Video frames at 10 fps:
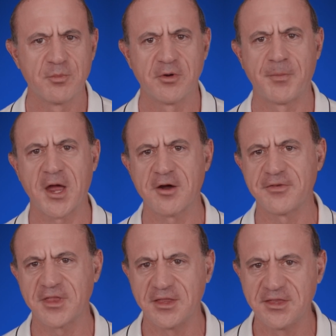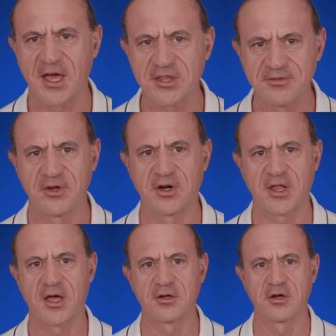prepare for the death of your
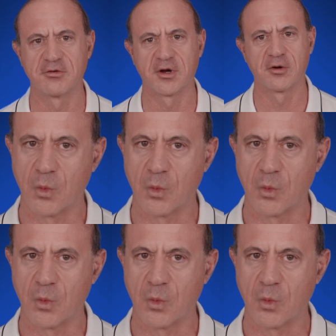cloud career.